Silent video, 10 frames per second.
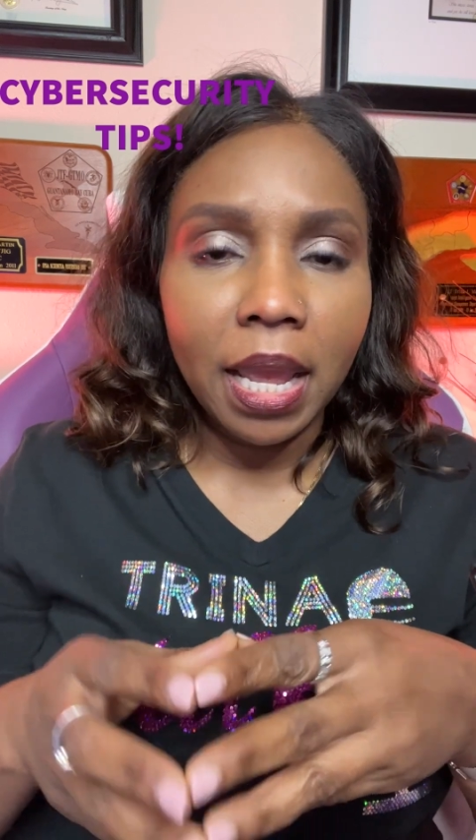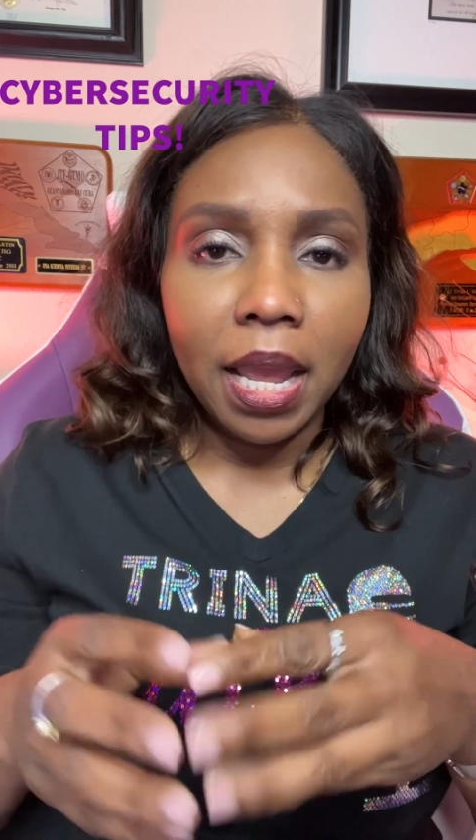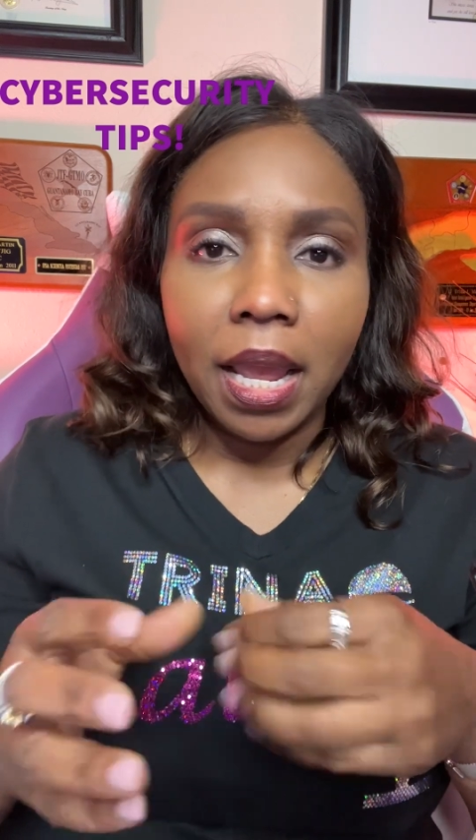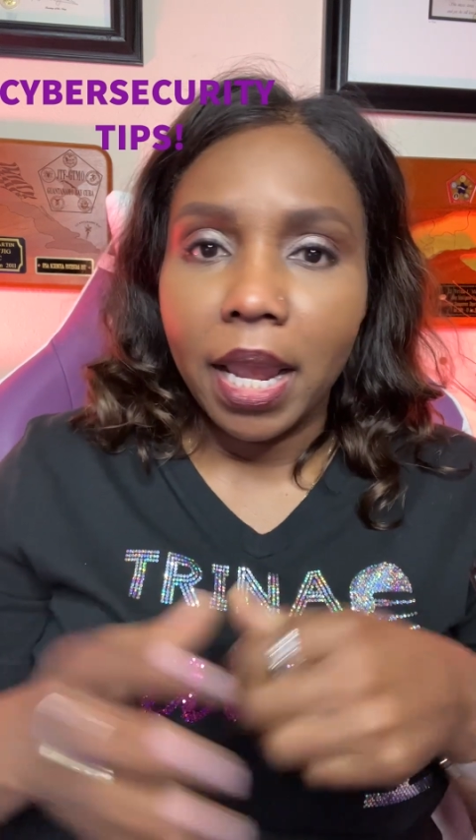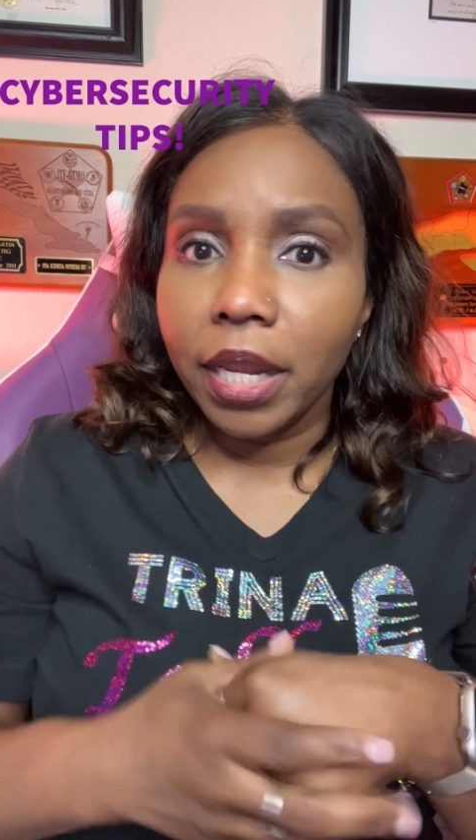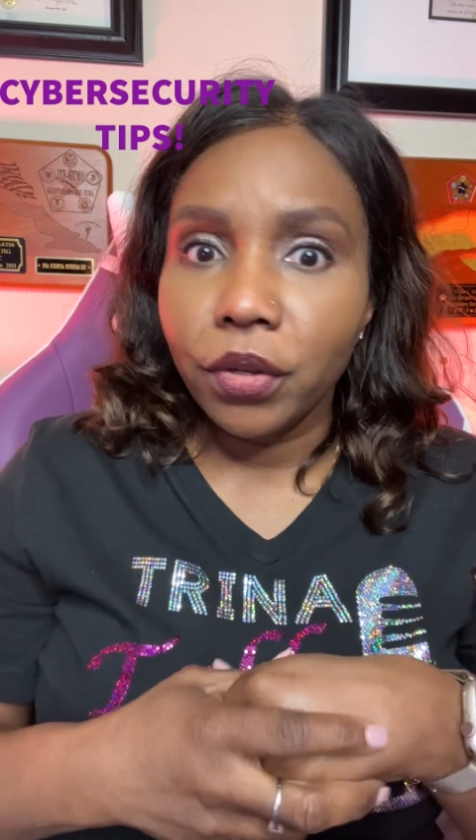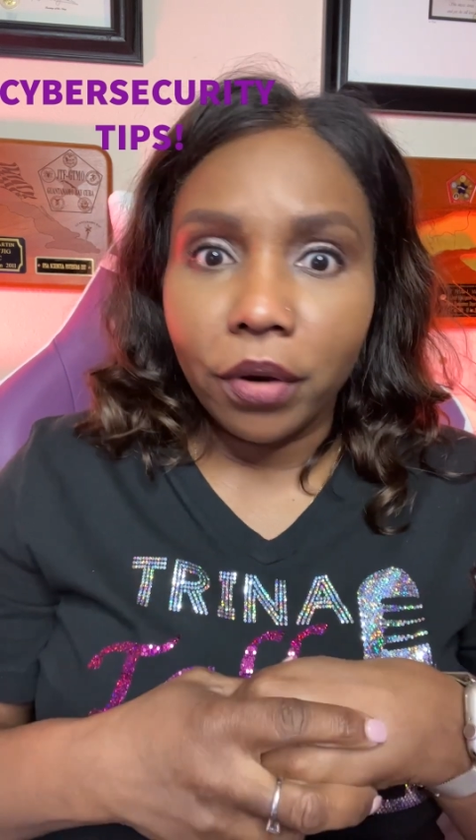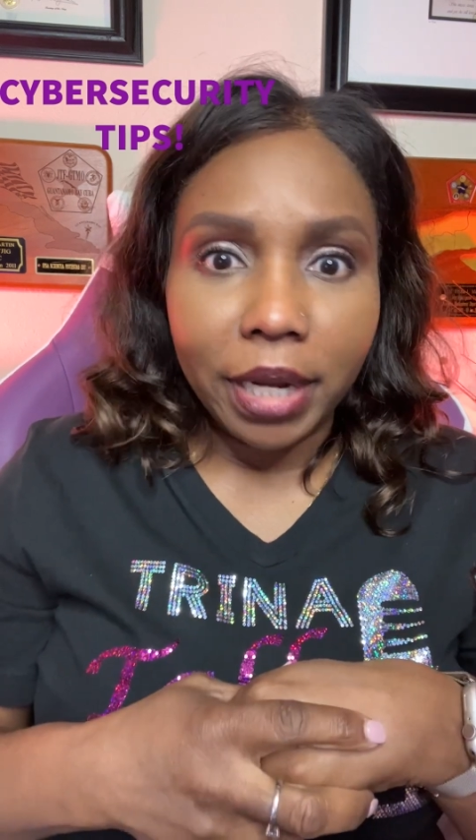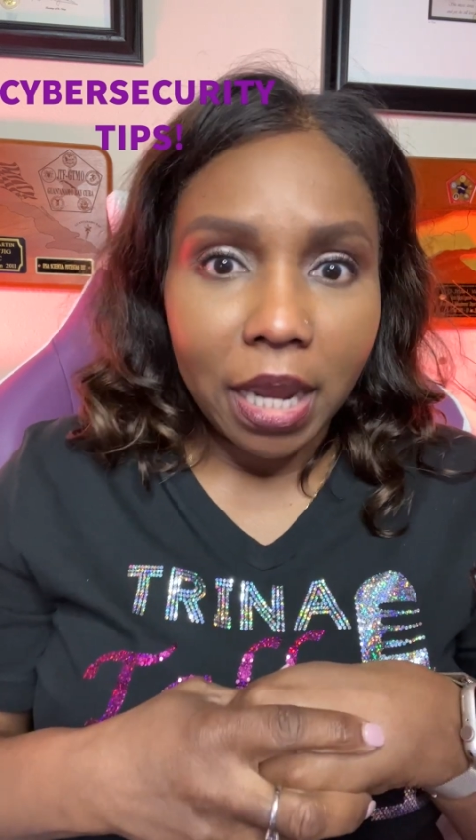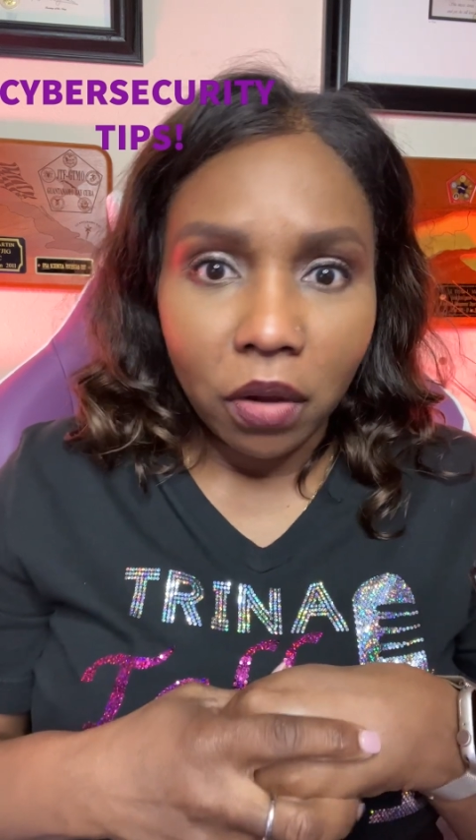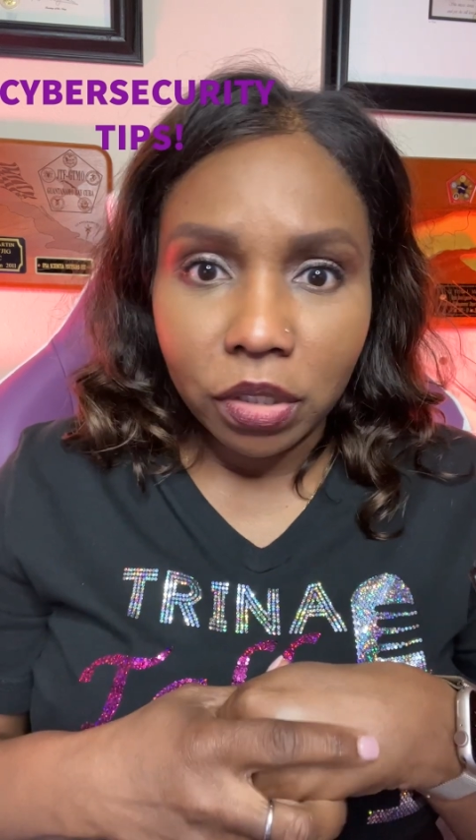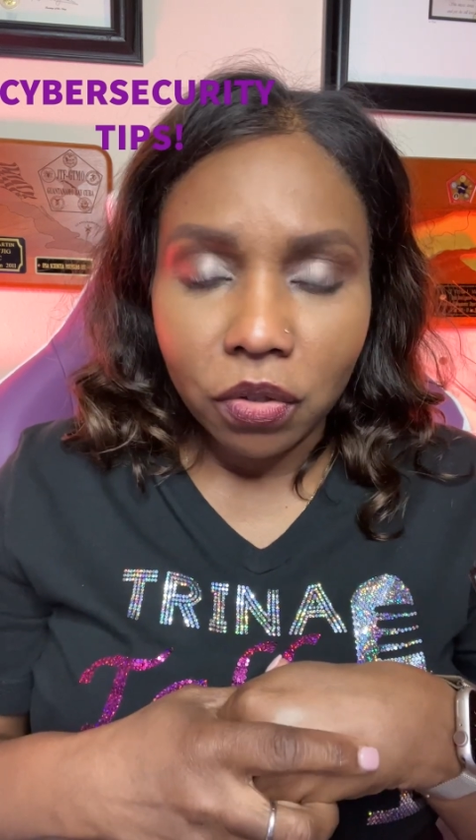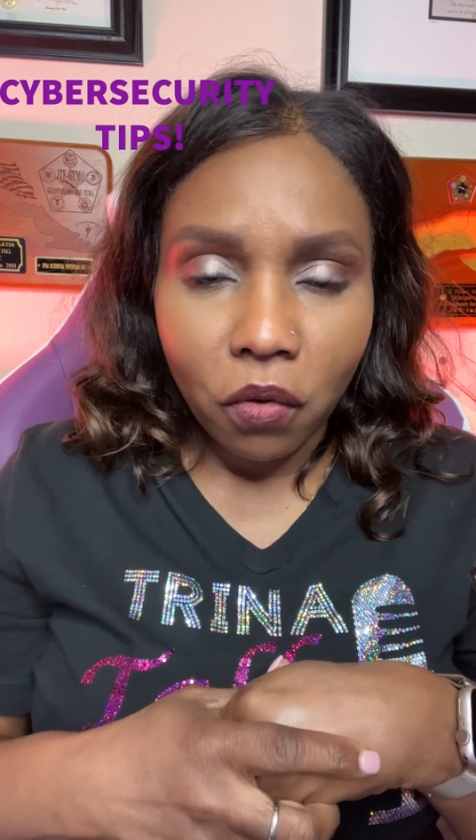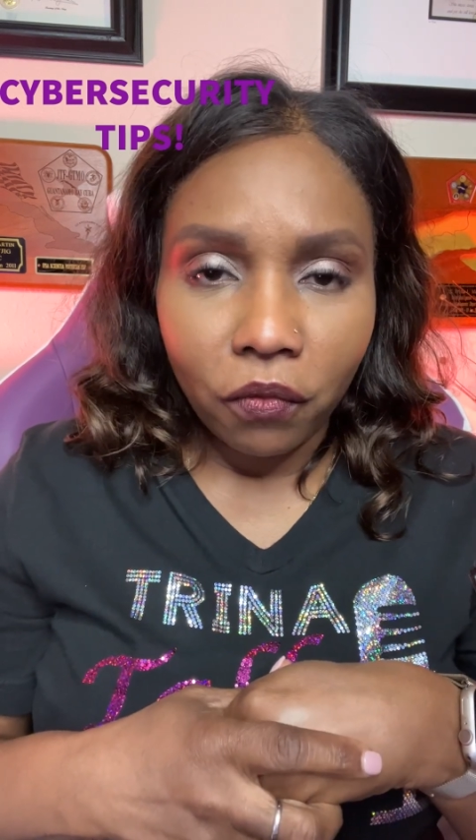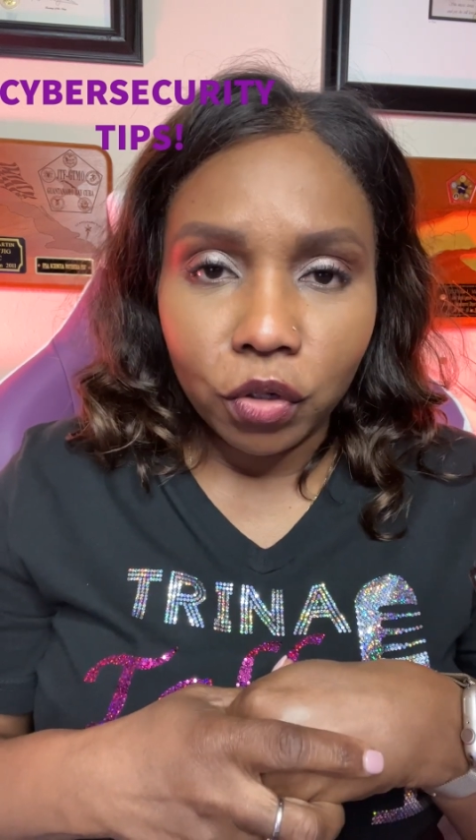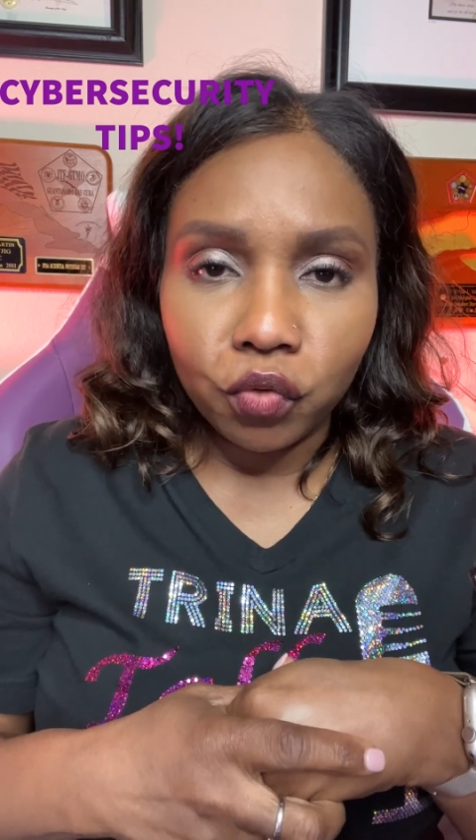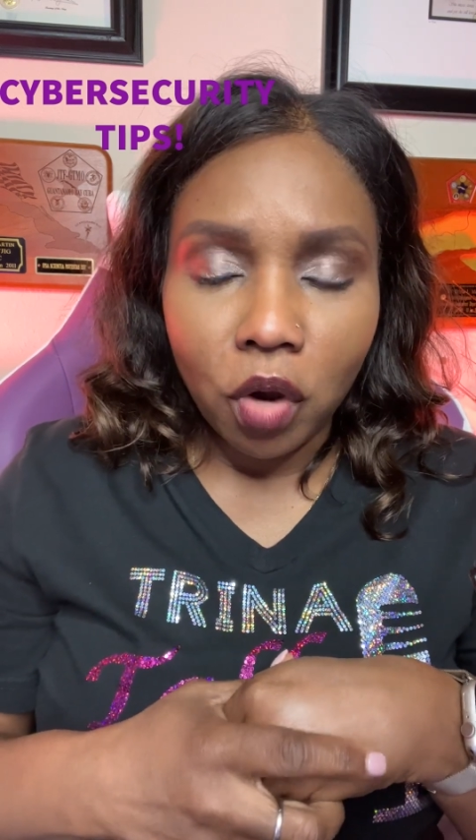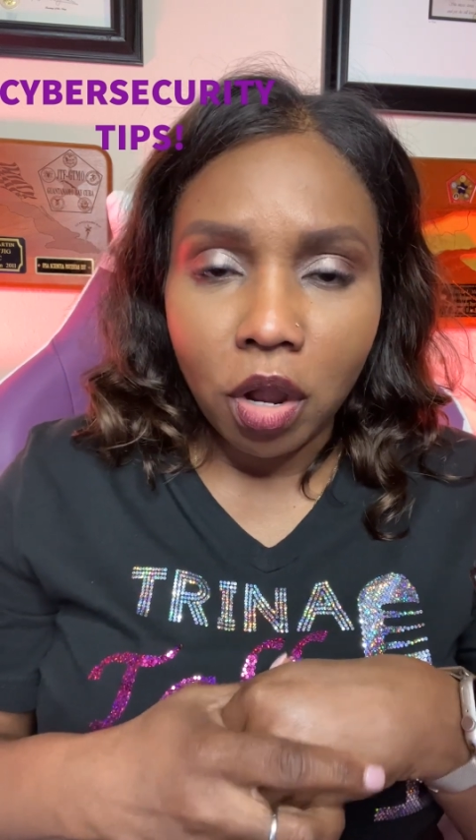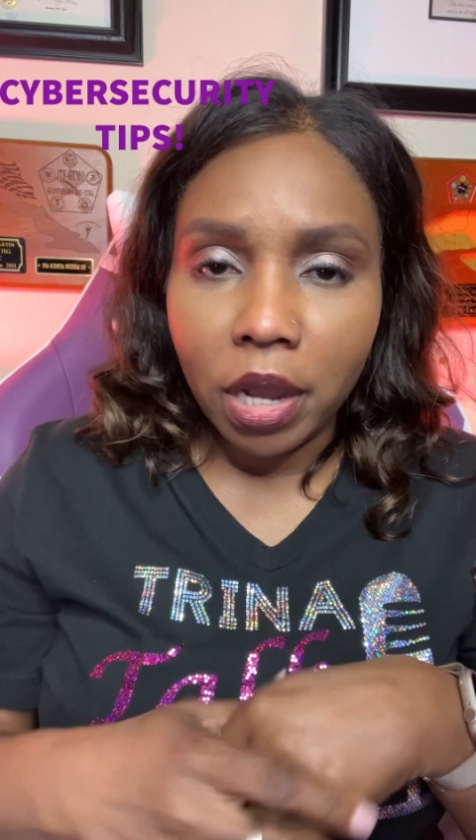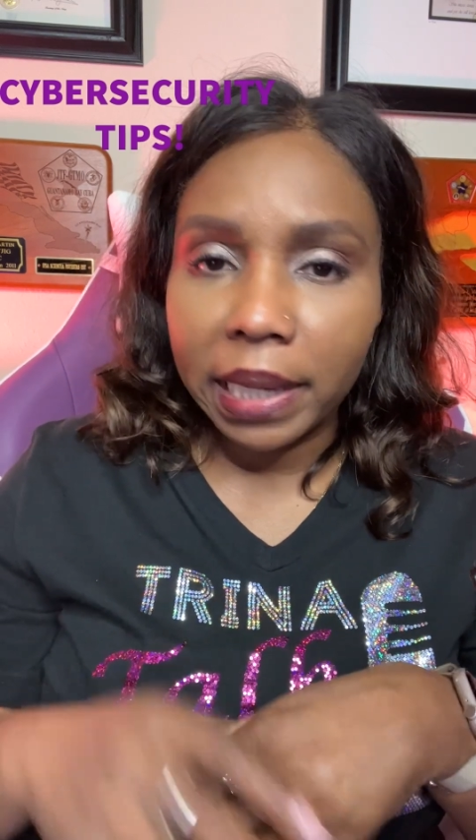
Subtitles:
hey, your account is overdrawn.